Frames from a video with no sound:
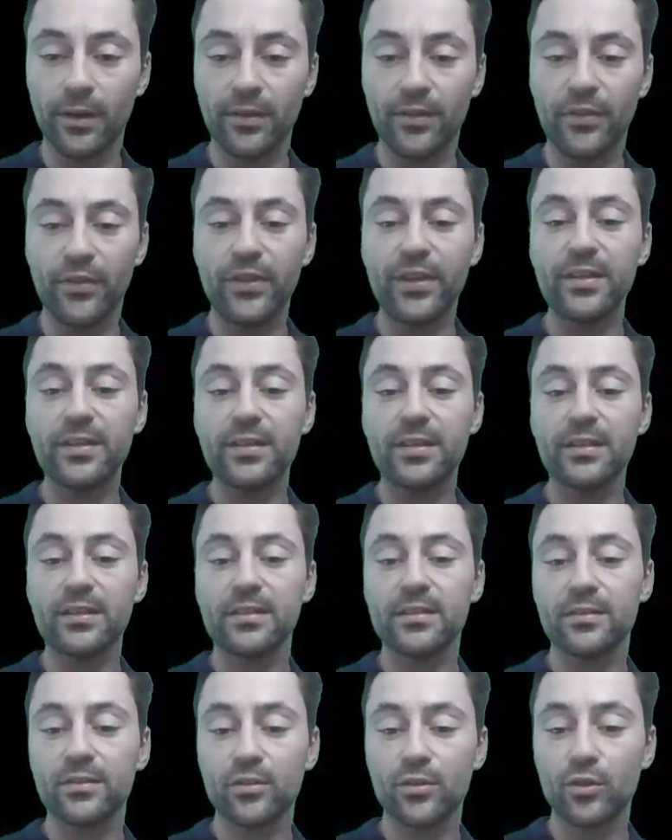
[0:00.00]
And this
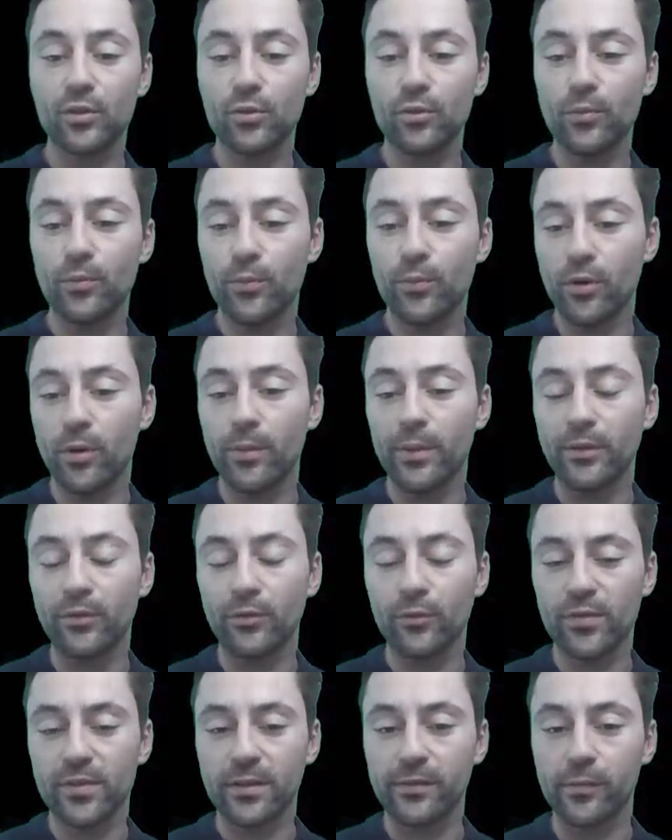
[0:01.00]
is due probably
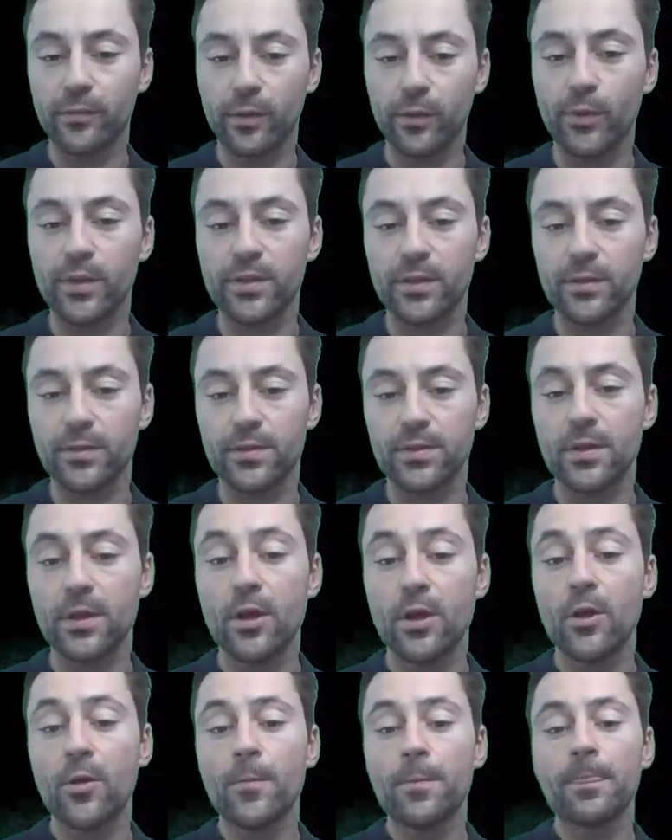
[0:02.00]
to several reasons.
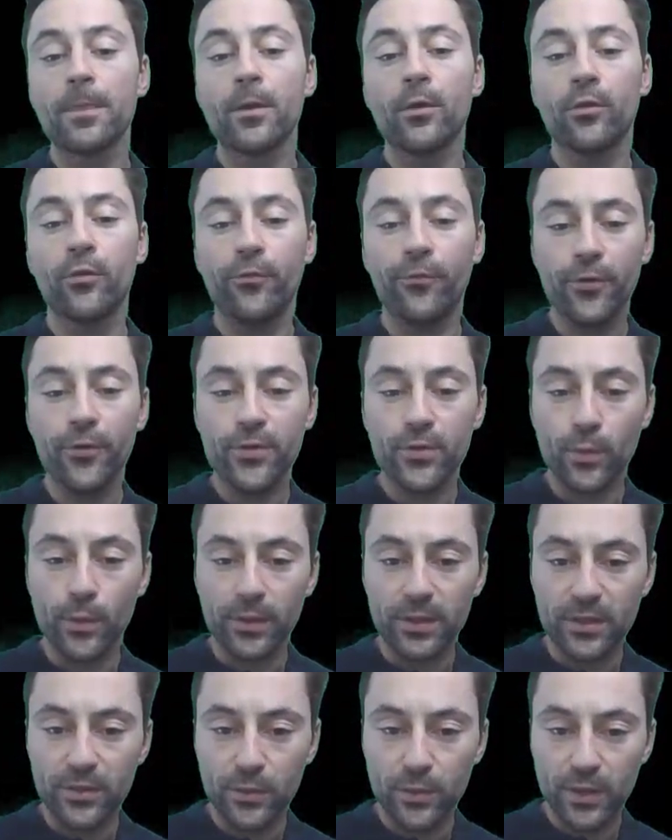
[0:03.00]
The first
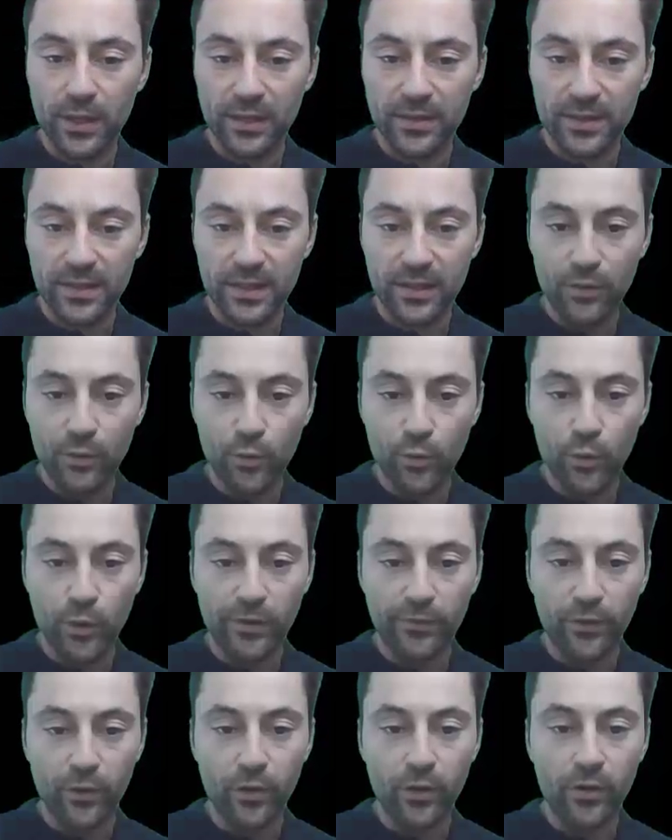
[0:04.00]
one is you can see
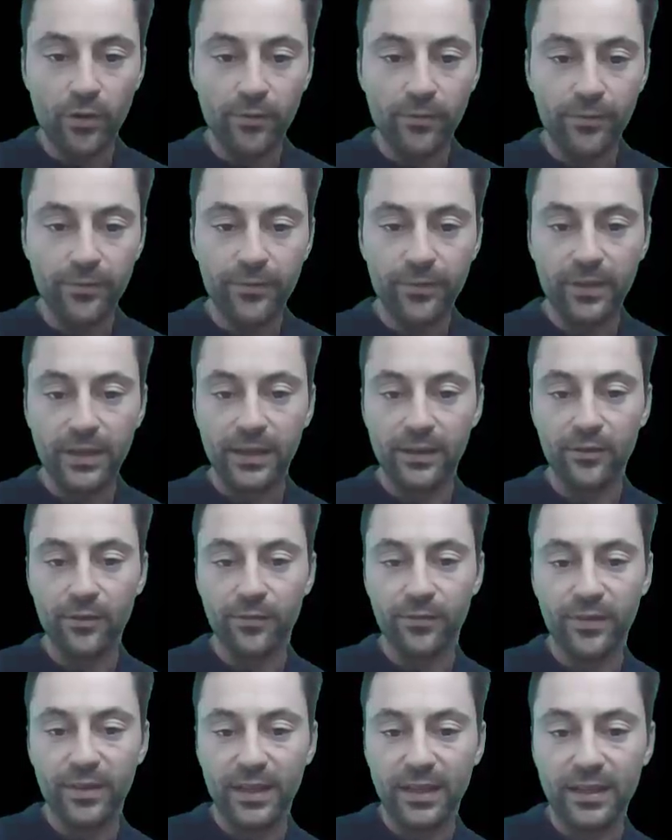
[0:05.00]
we have a lot of kind
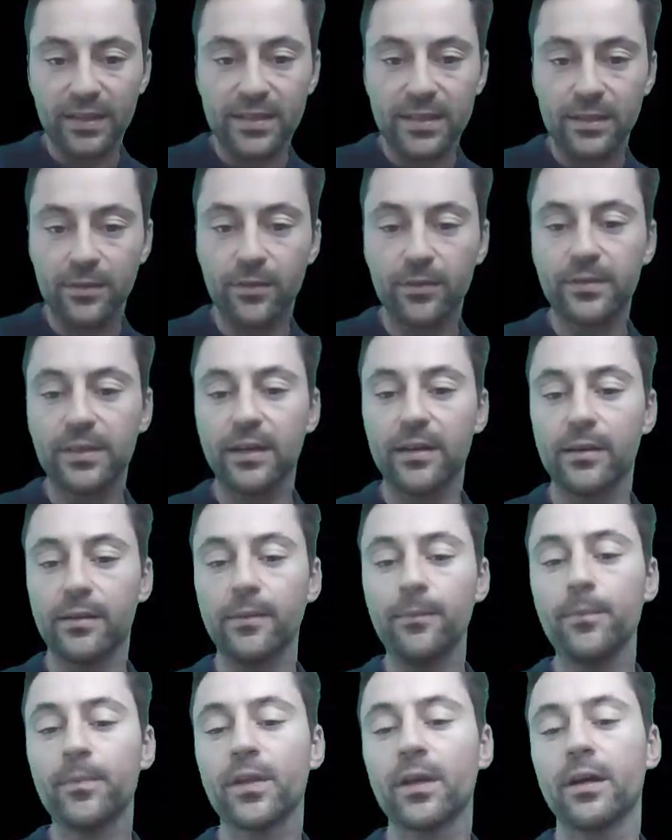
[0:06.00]
of kinks in the
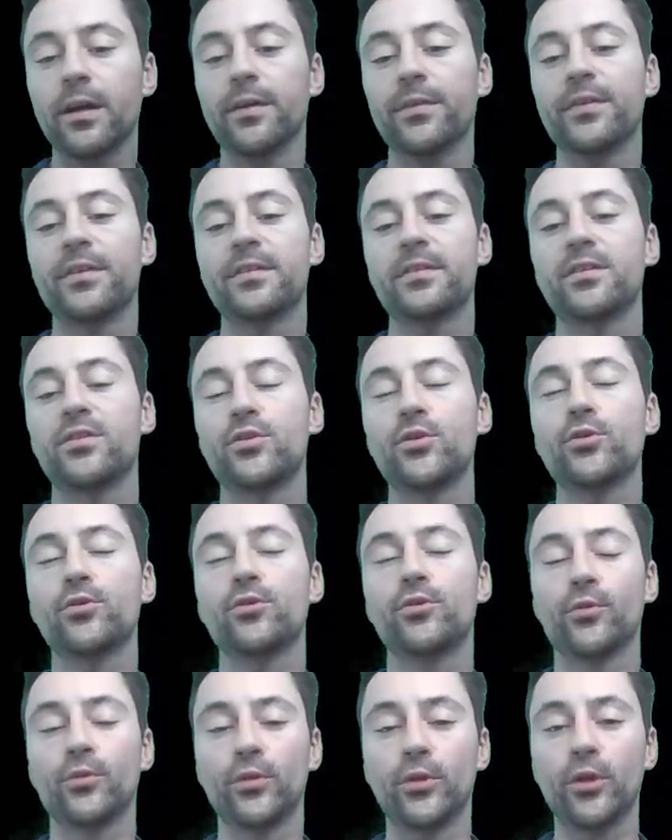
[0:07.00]
data, and this is due
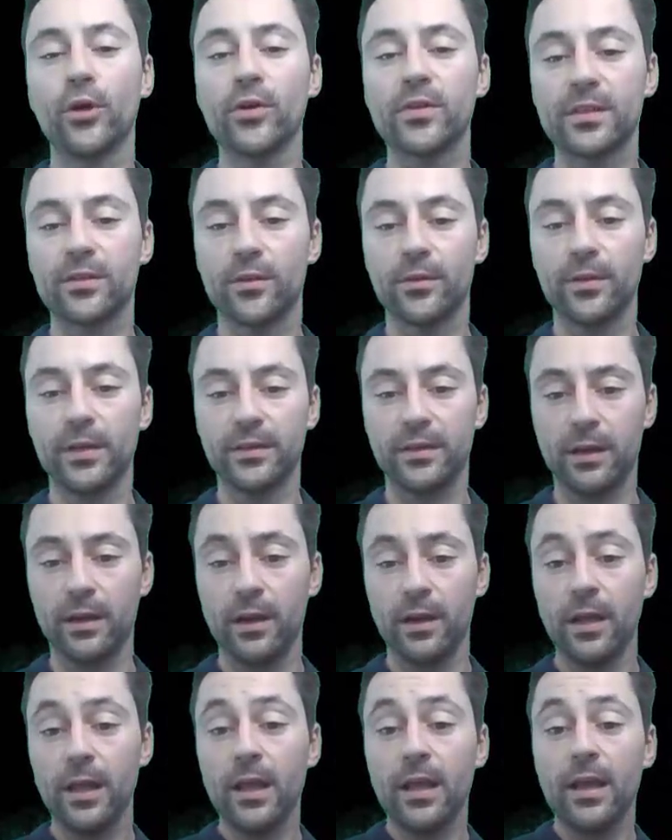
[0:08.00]
to noise in the data.